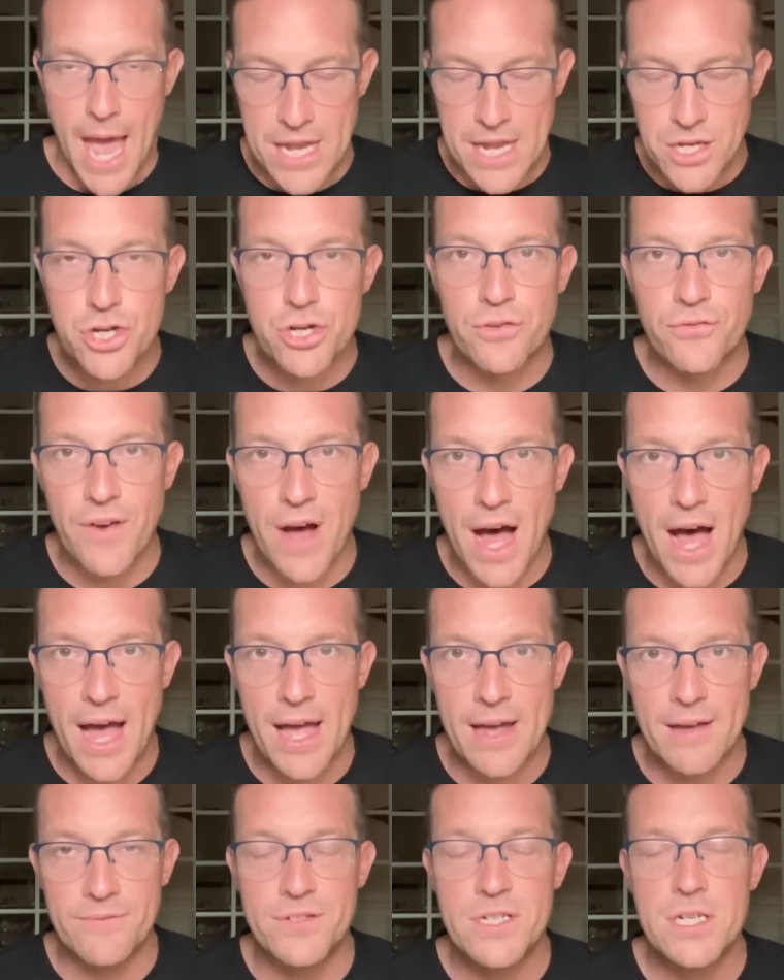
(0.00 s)
and
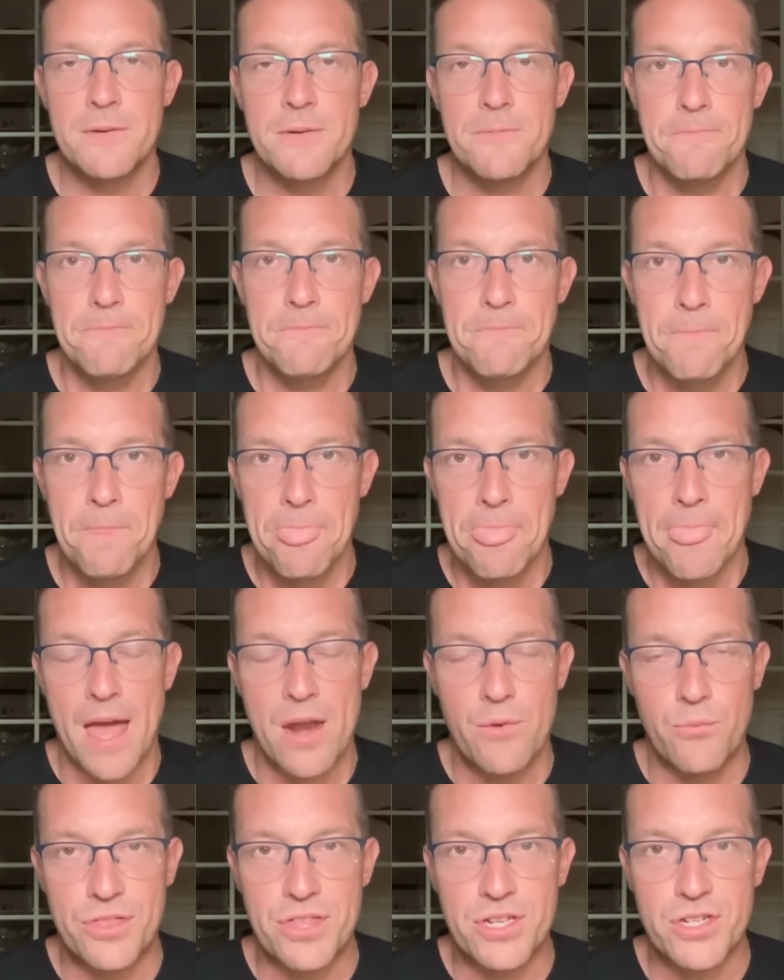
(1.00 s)
survived
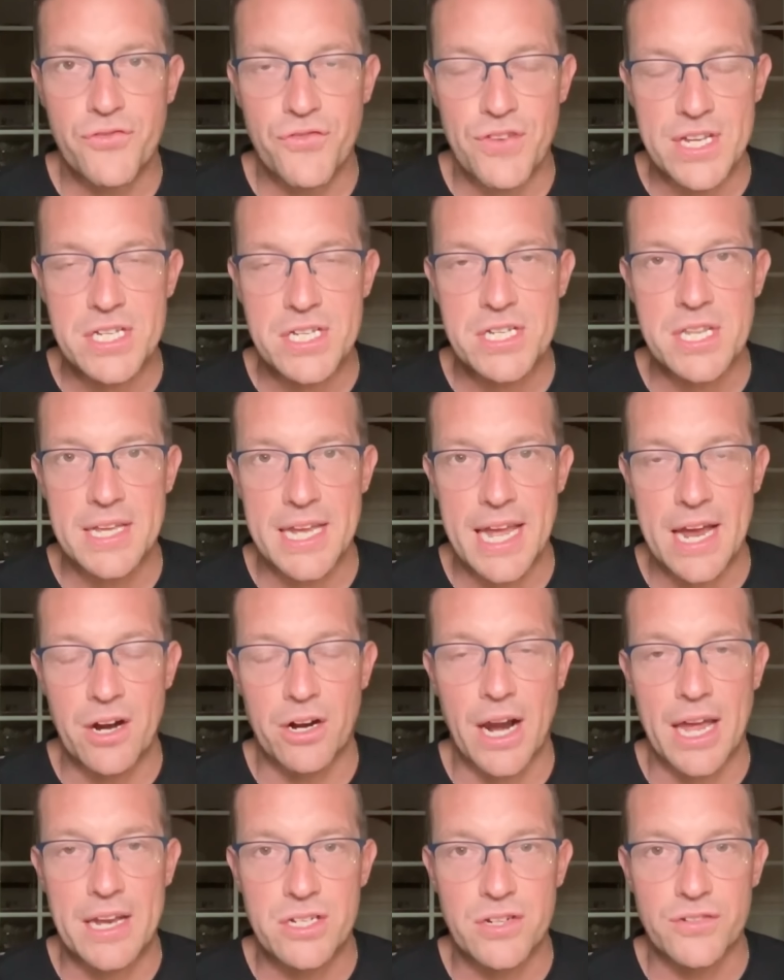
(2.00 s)
and with his fist in the
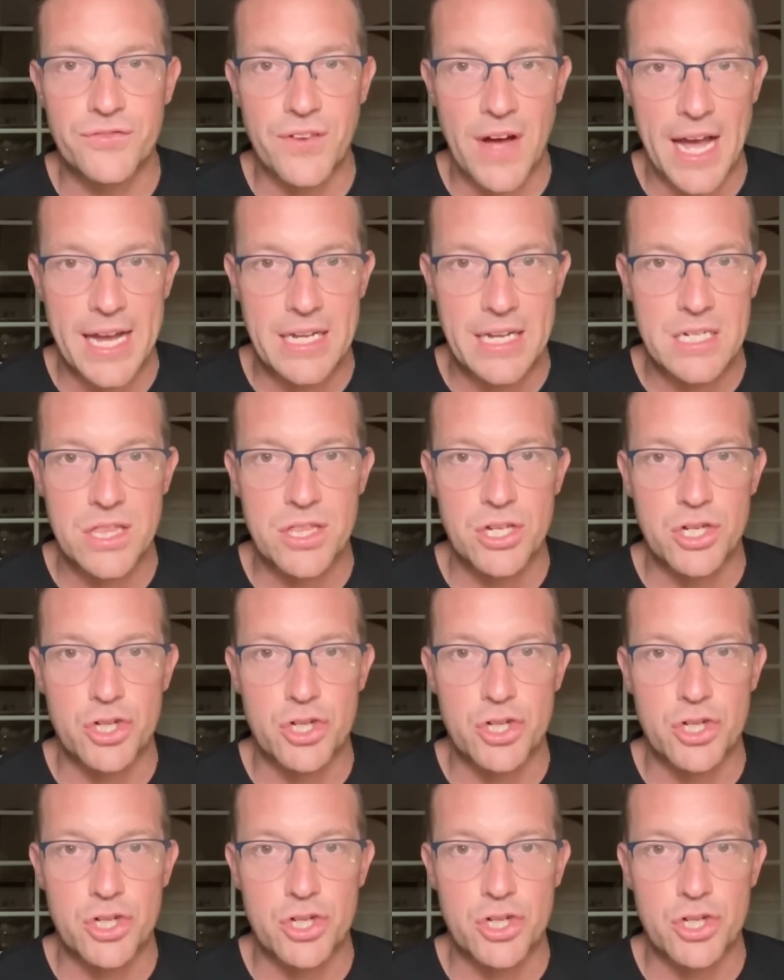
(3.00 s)
air and defiant.